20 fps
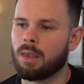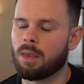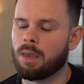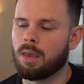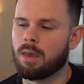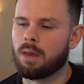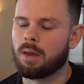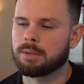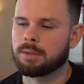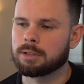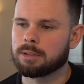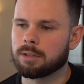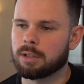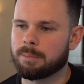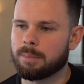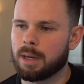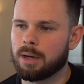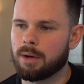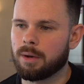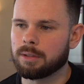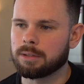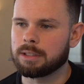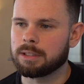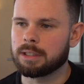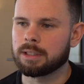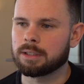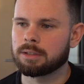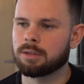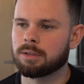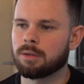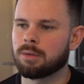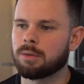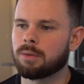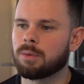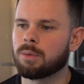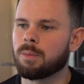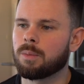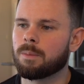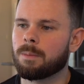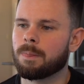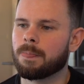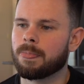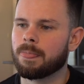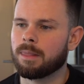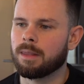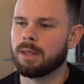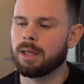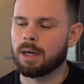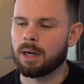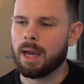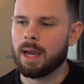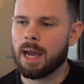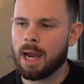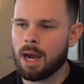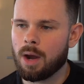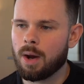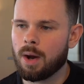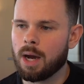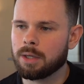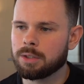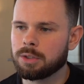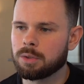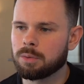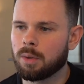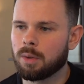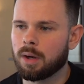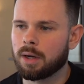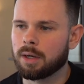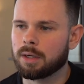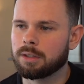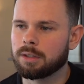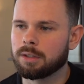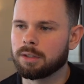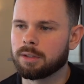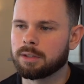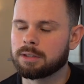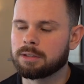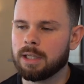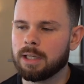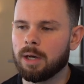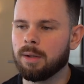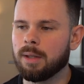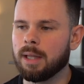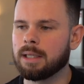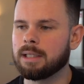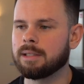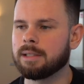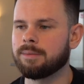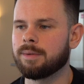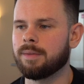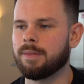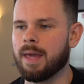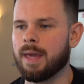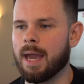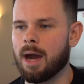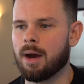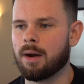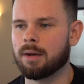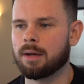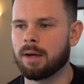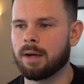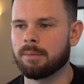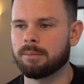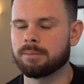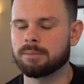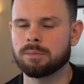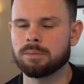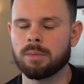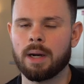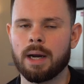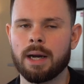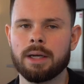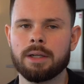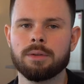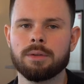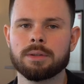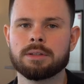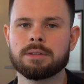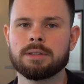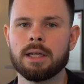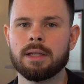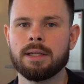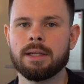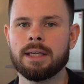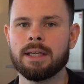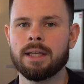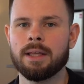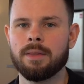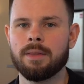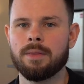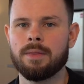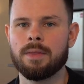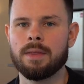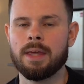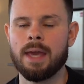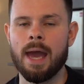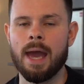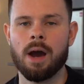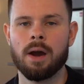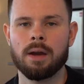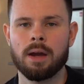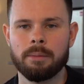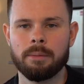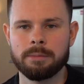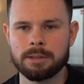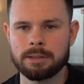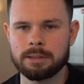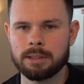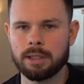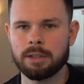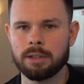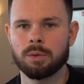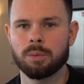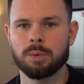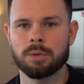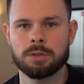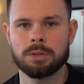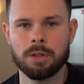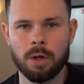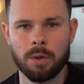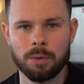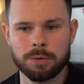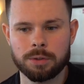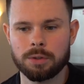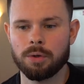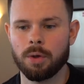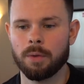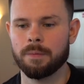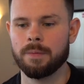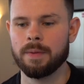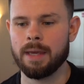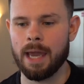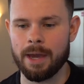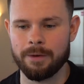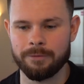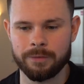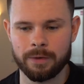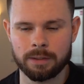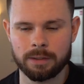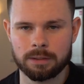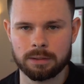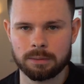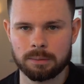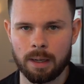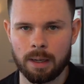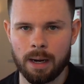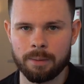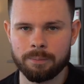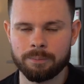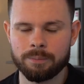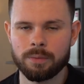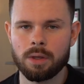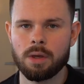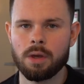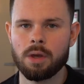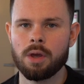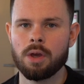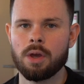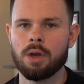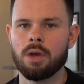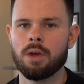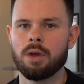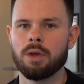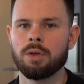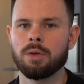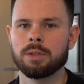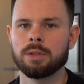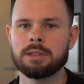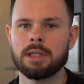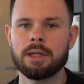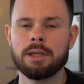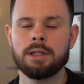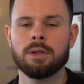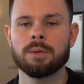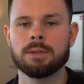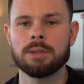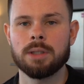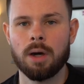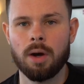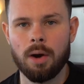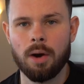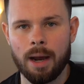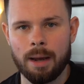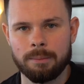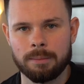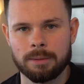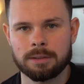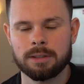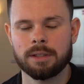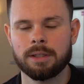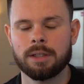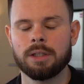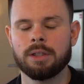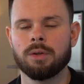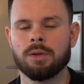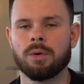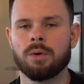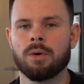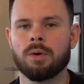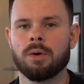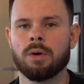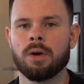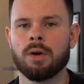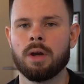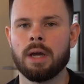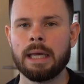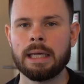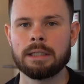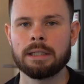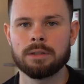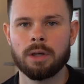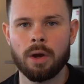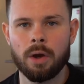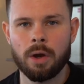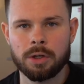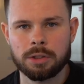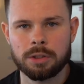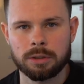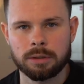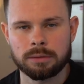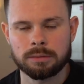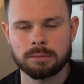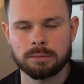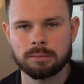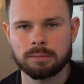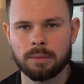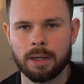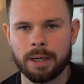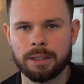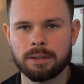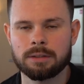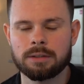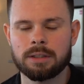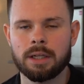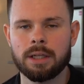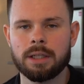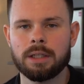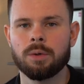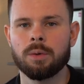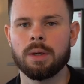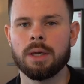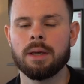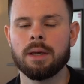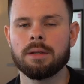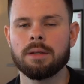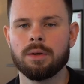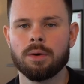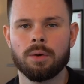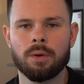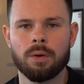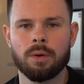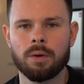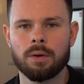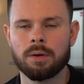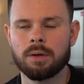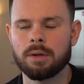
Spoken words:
just look at my notes here. So, how hard you work, sell and deliver the outcome, right? You're selling the outcome. You're selling the result, not the effort, right? You're selling your time. You're selling your exertion, right? You're selling your